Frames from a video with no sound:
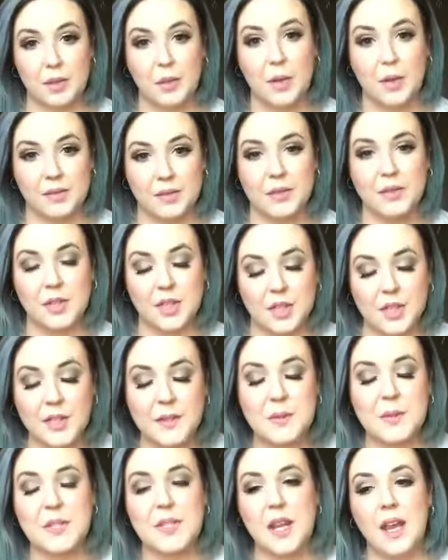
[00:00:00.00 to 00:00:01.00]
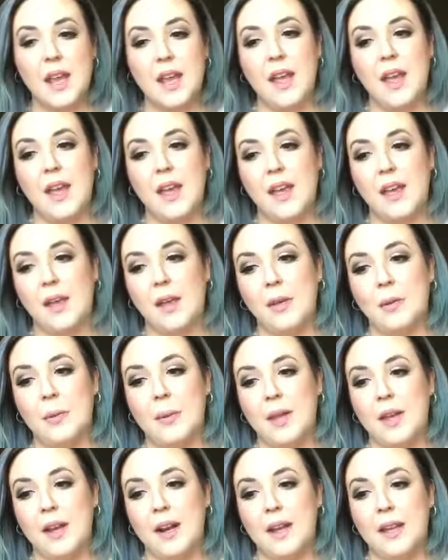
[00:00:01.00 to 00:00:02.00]
glue I've ever used.
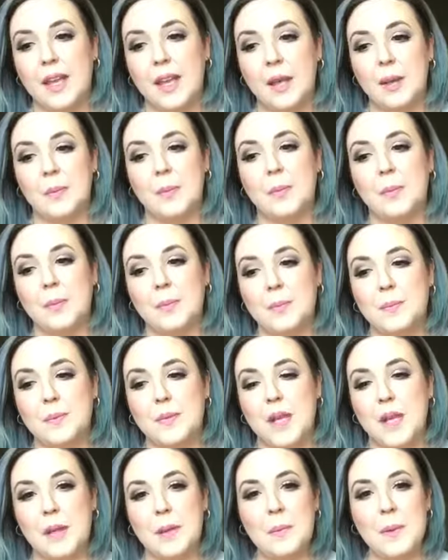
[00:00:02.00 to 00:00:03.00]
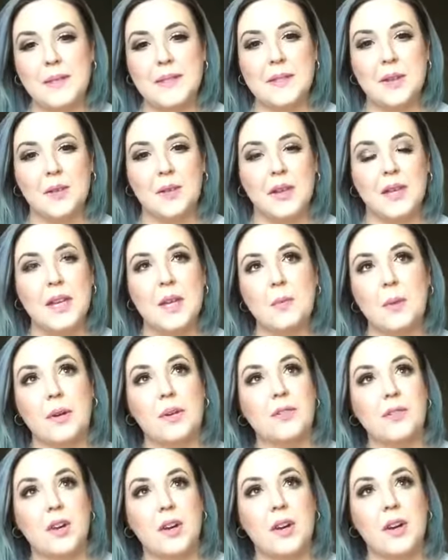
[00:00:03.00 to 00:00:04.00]
And I kept telling myself, I keep
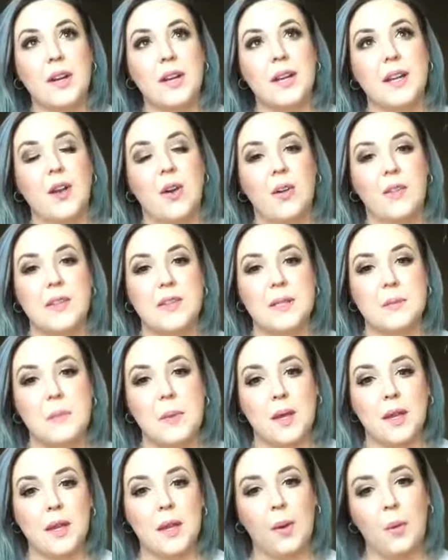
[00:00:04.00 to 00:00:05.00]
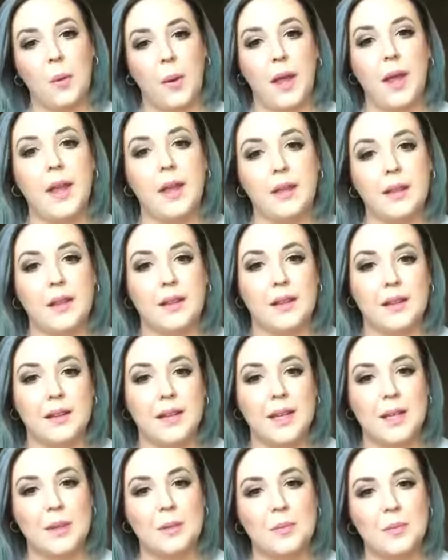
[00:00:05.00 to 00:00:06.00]
referring all this money away. Like, I
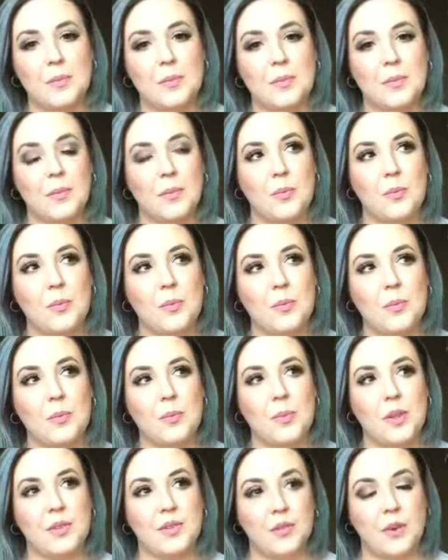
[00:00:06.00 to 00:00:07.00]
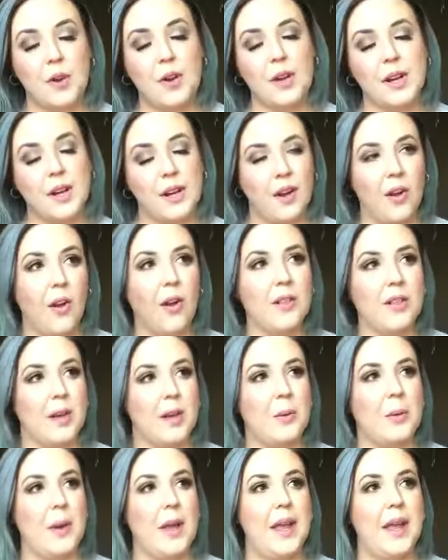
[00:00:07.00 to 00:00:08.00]
keep referring all
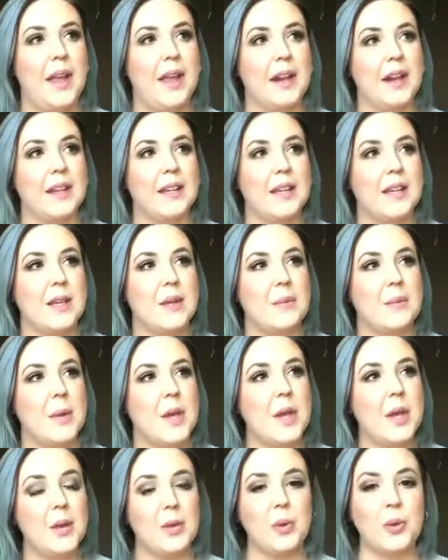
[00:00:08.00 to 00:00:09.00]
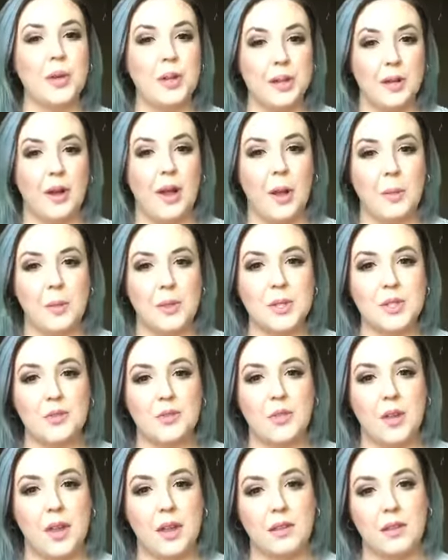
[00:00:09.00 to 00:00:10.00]
that away, and I keep looking at how much
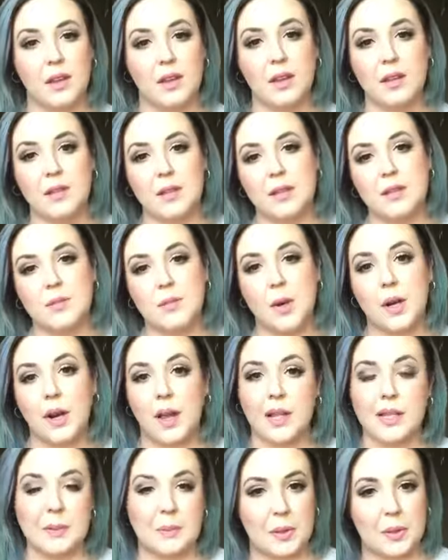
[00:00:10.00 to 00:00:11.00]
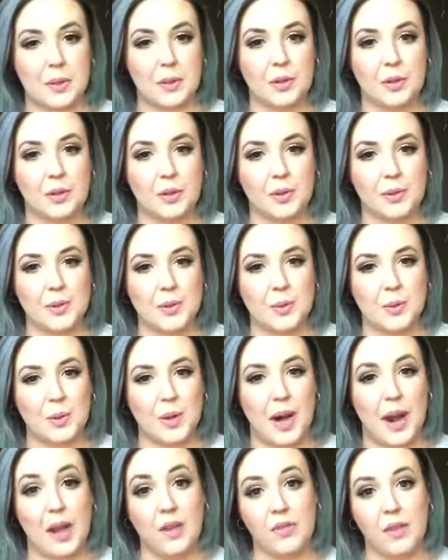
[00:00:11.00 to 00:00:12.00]
fun like these Red Aspen girls
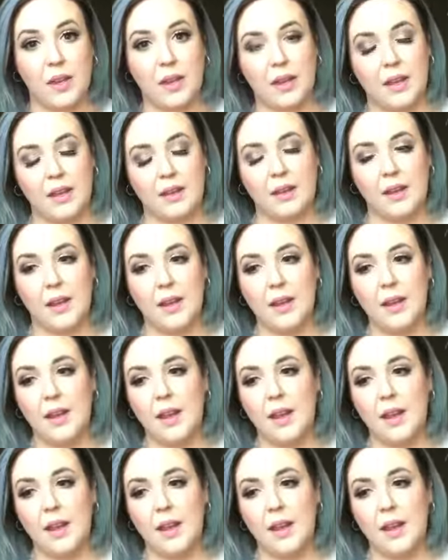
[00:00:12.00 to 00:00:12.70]
were having, and